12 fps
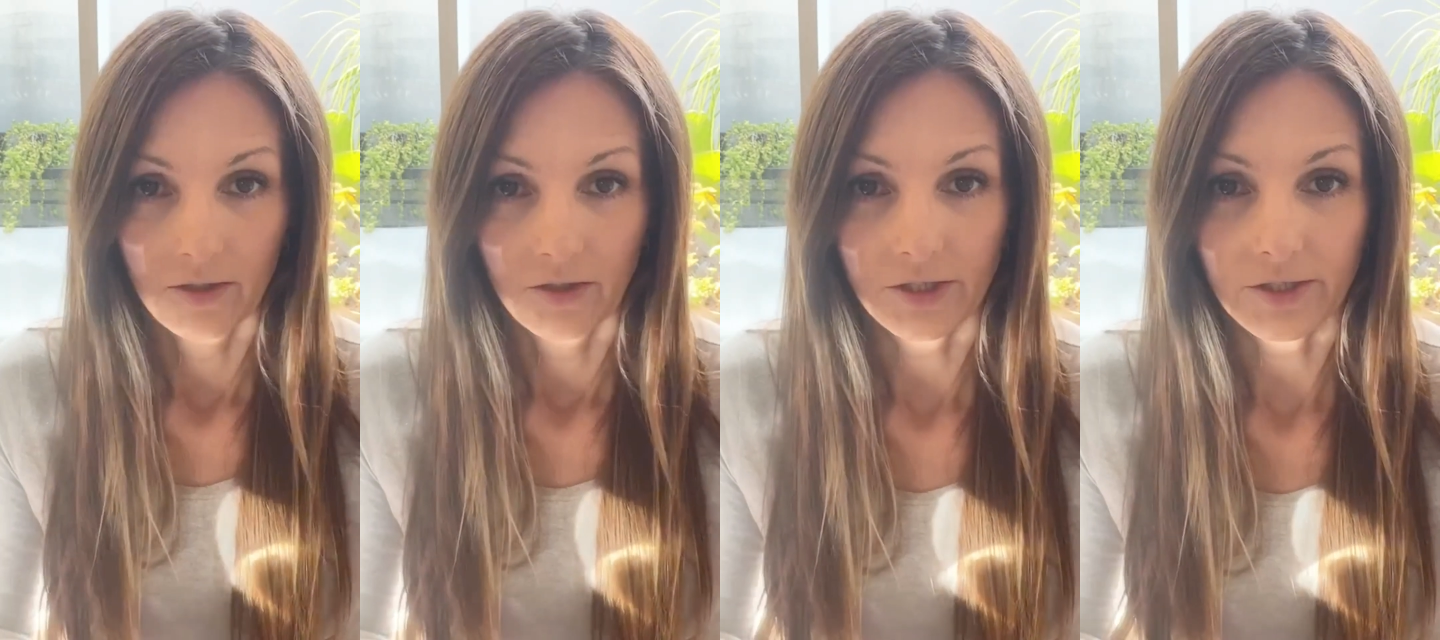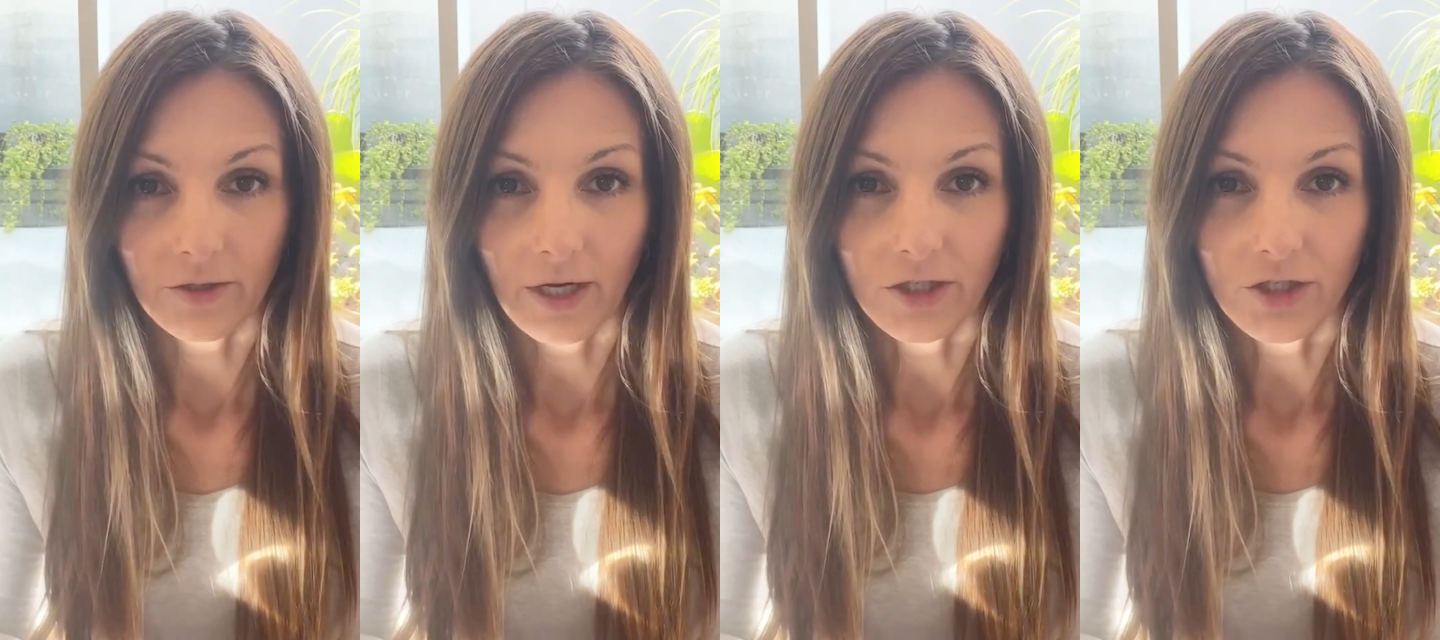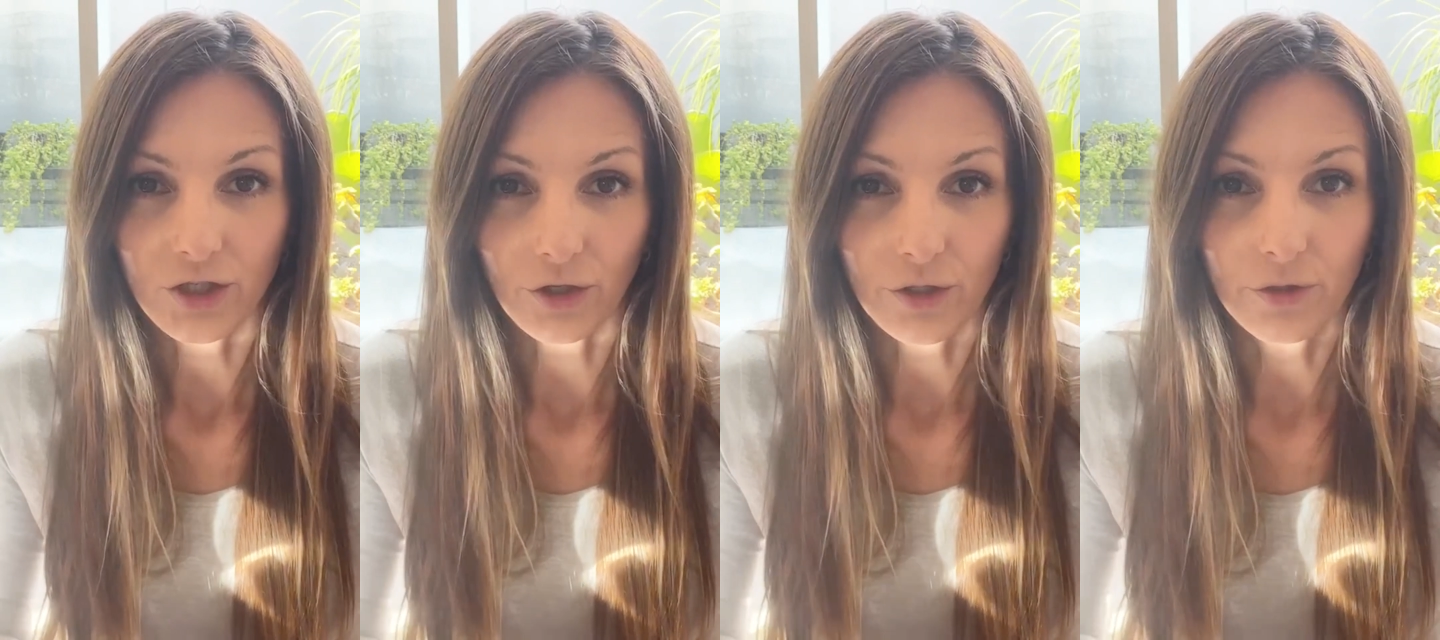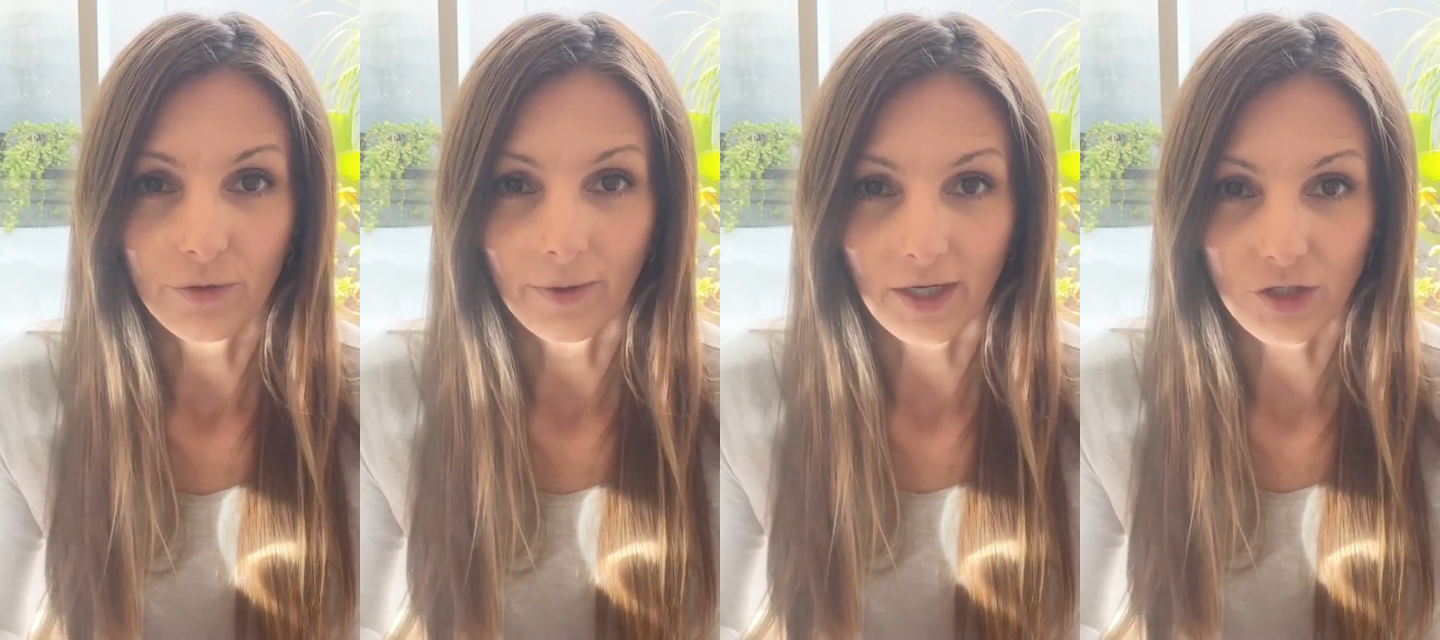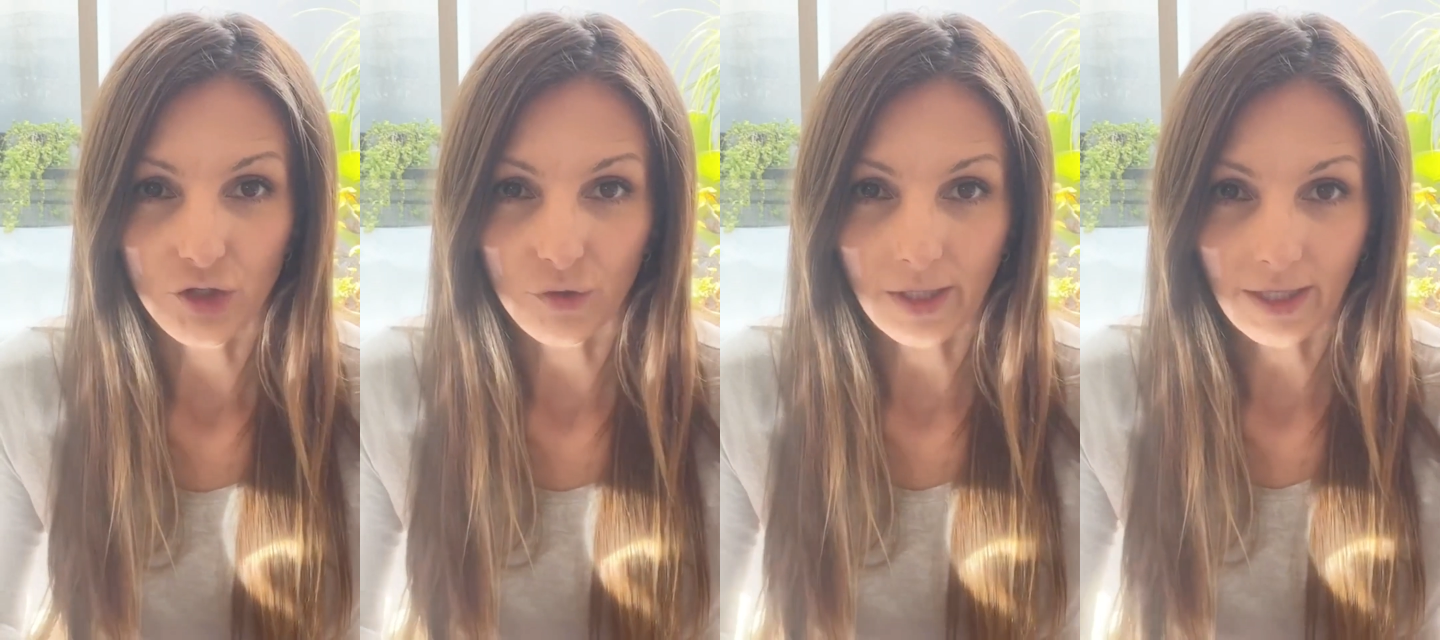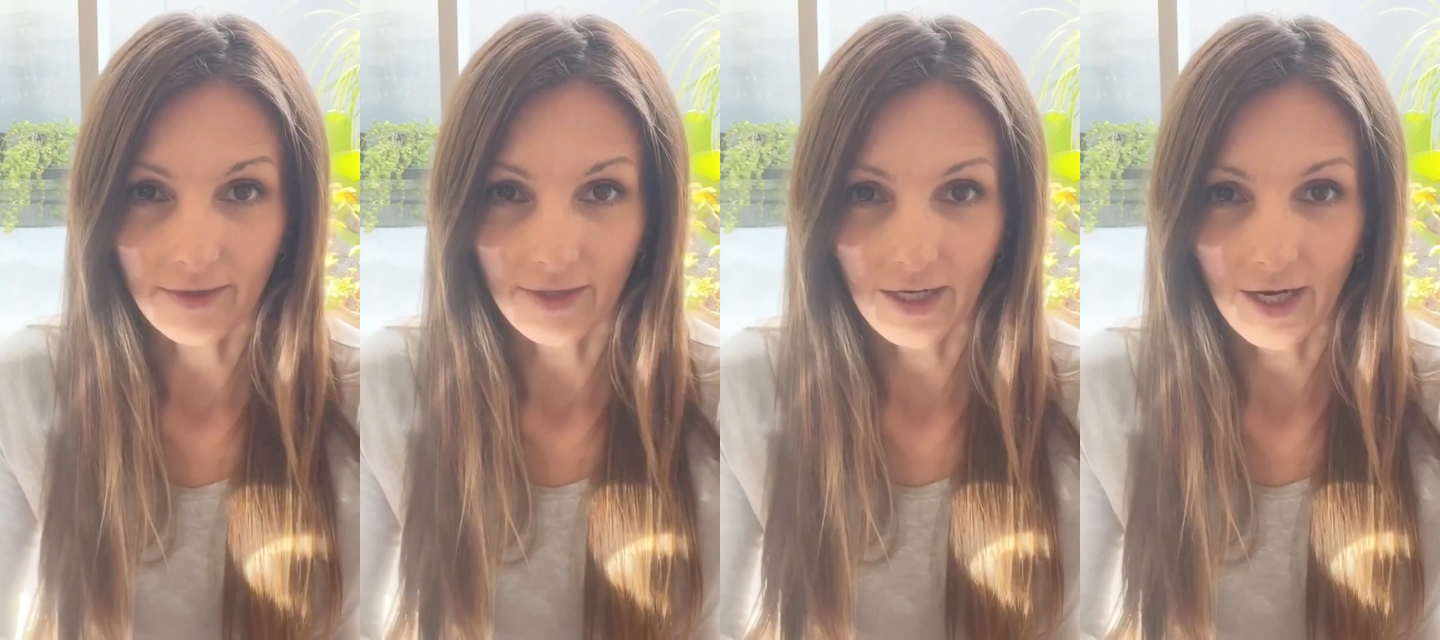just thought I'd show you a
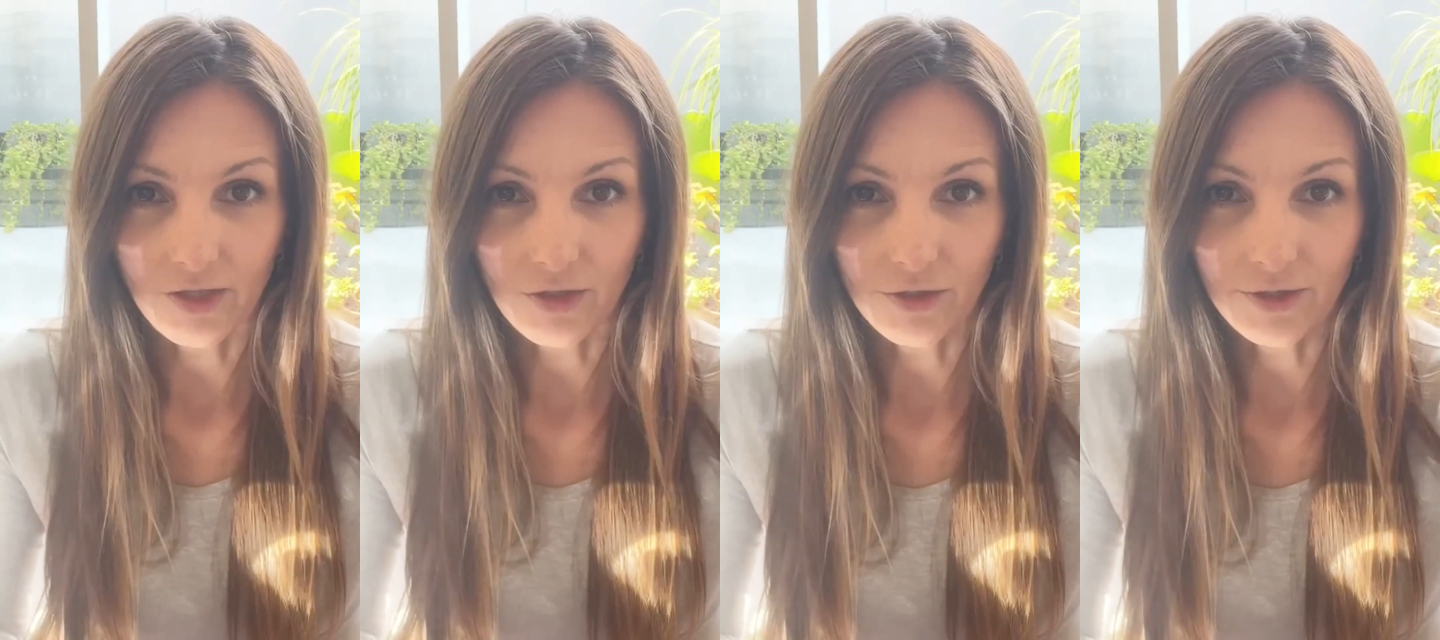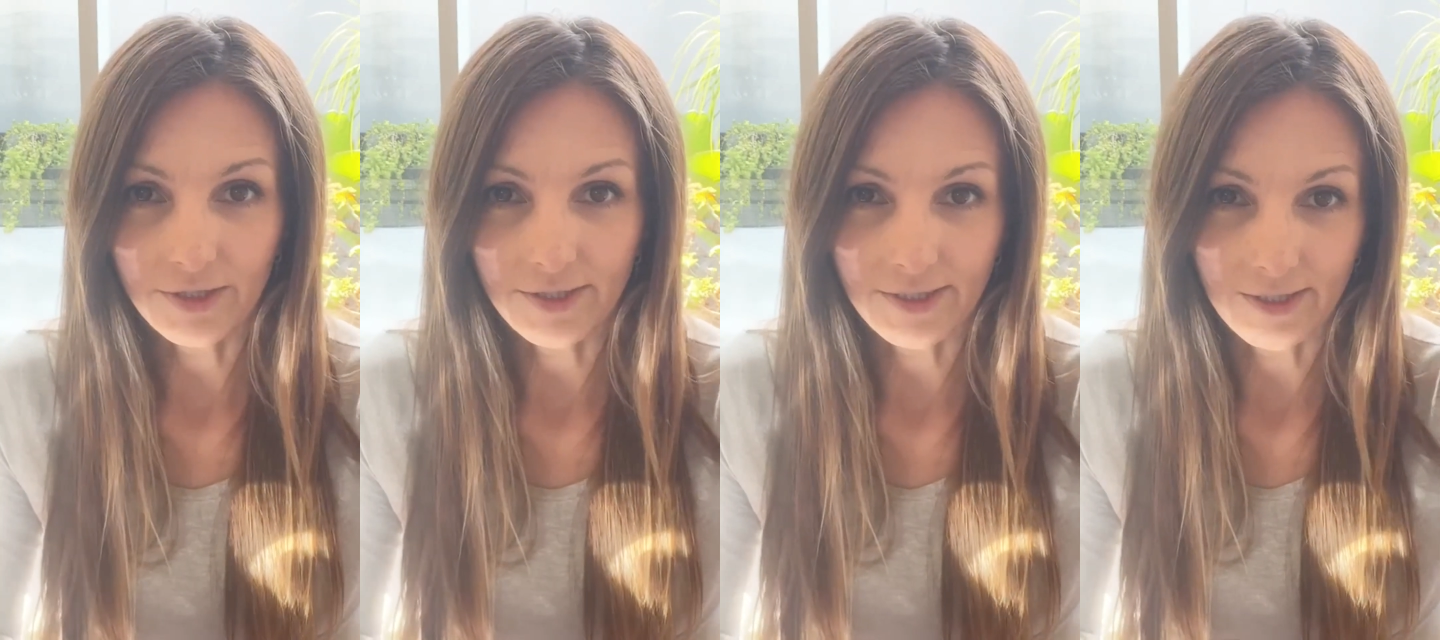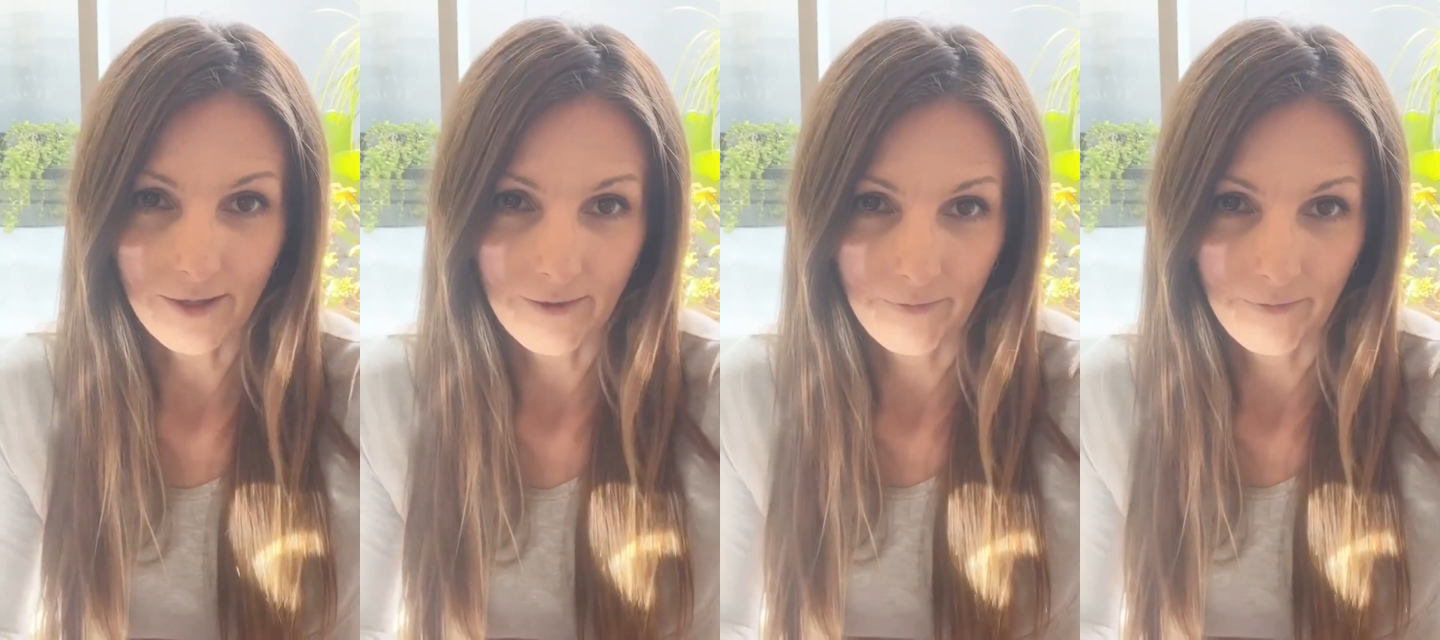trick that I use.